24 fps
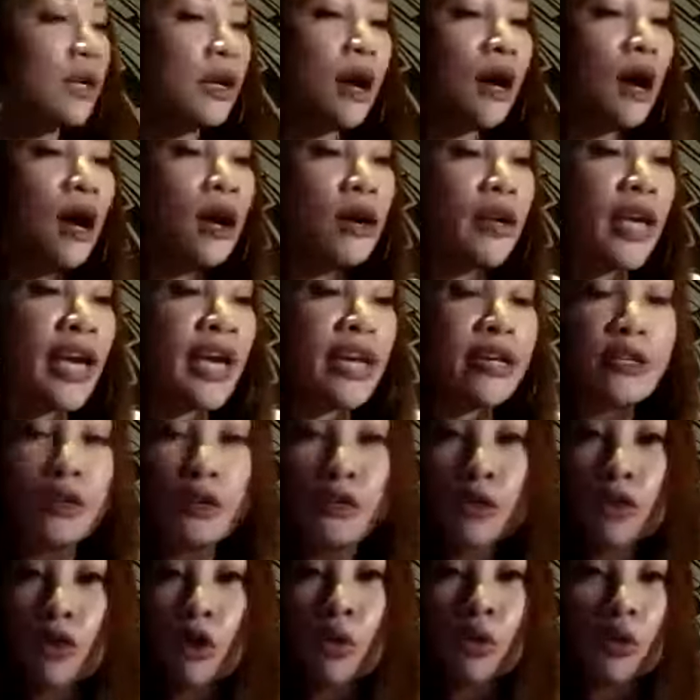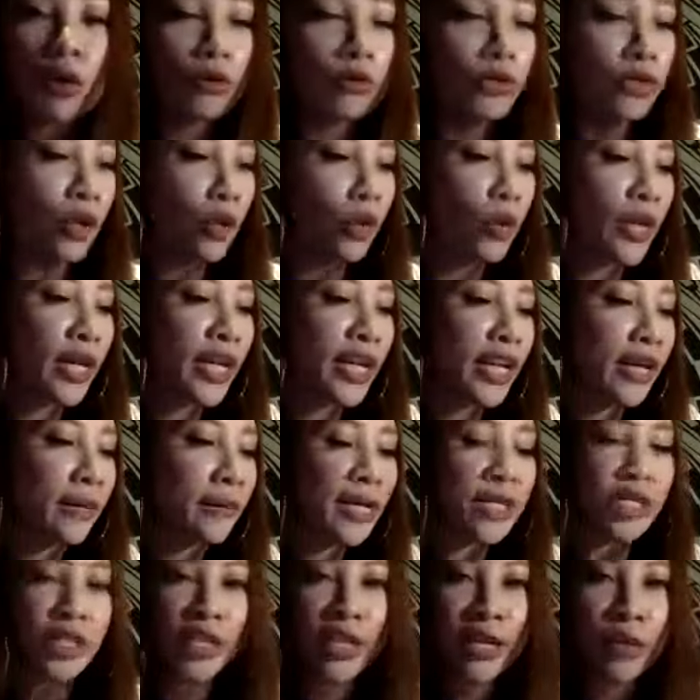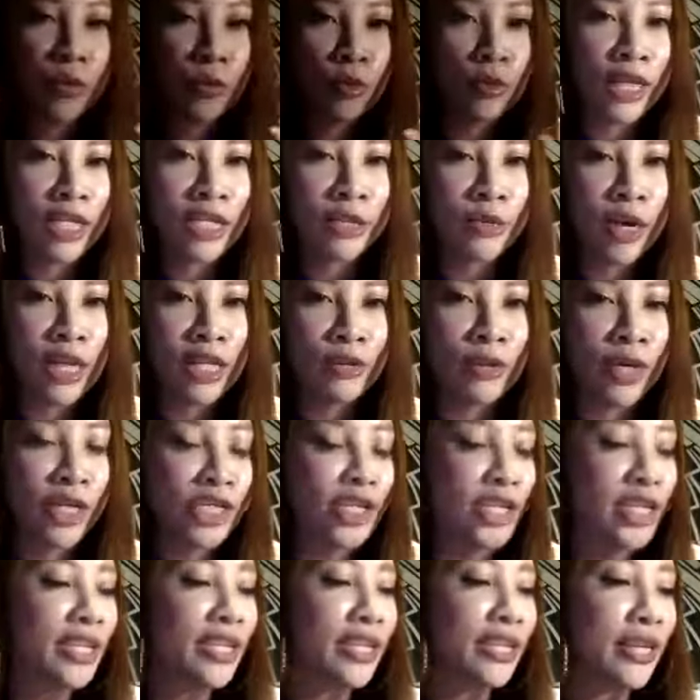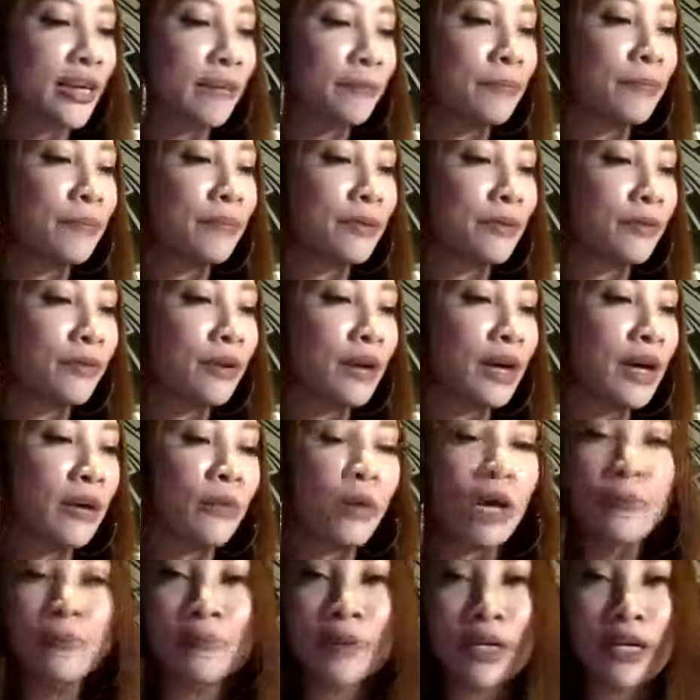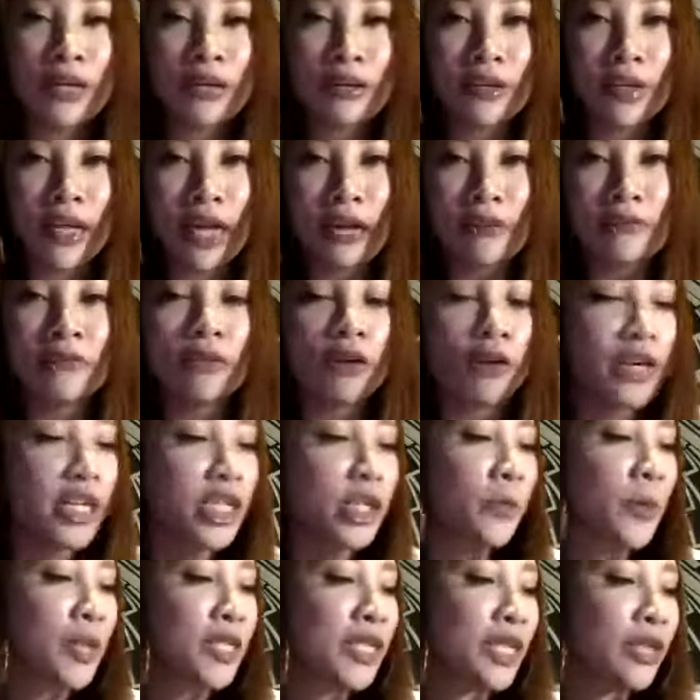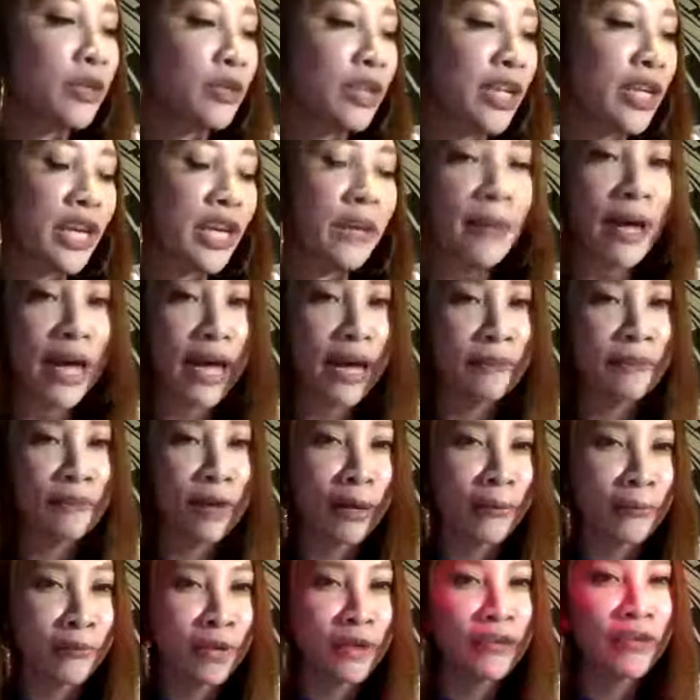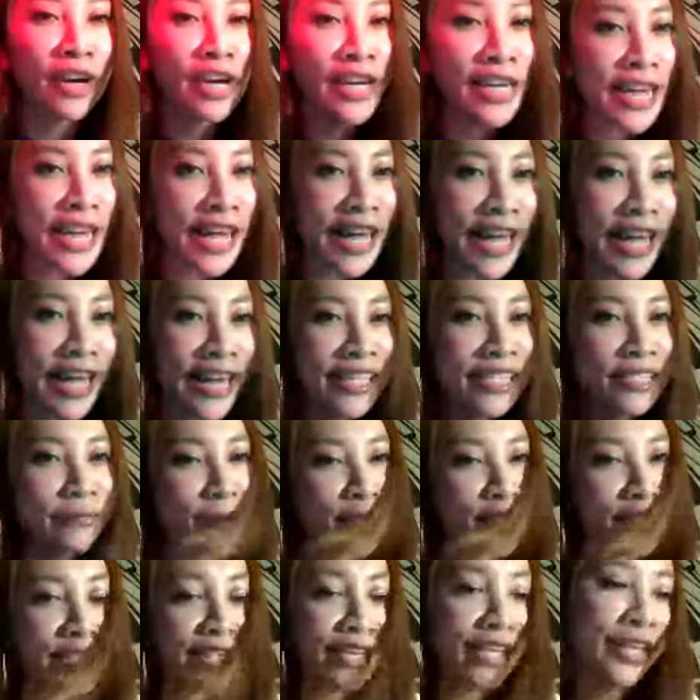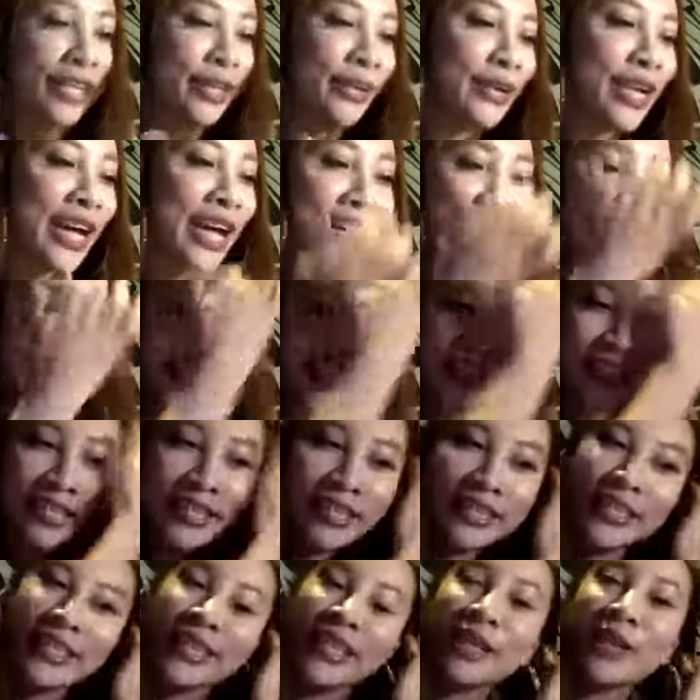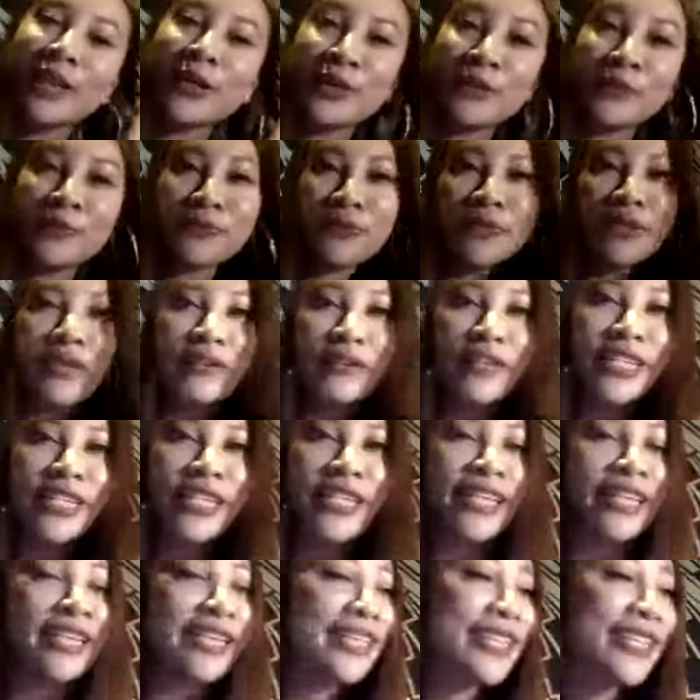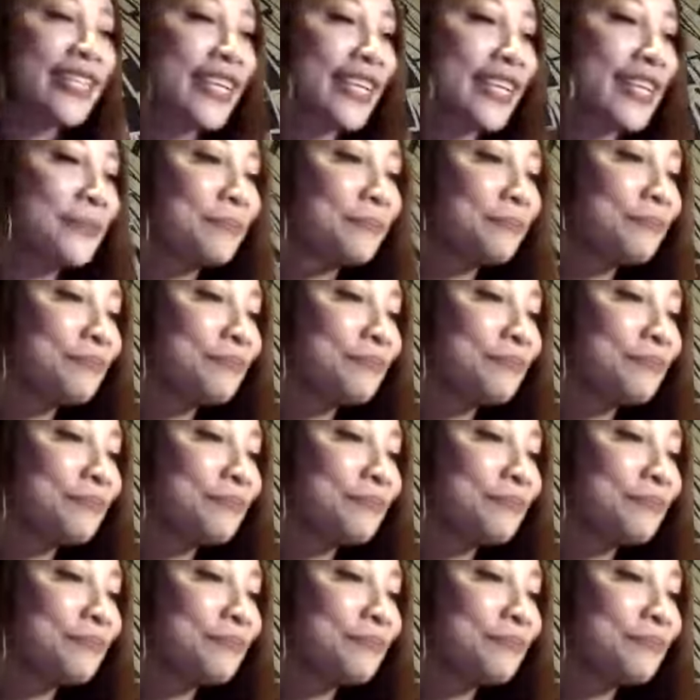Oh, okay. Also also William, actually just one question of Uh, one per like for each person today, but I'm I'm a very nice person, good-hearted, you know, ever since um,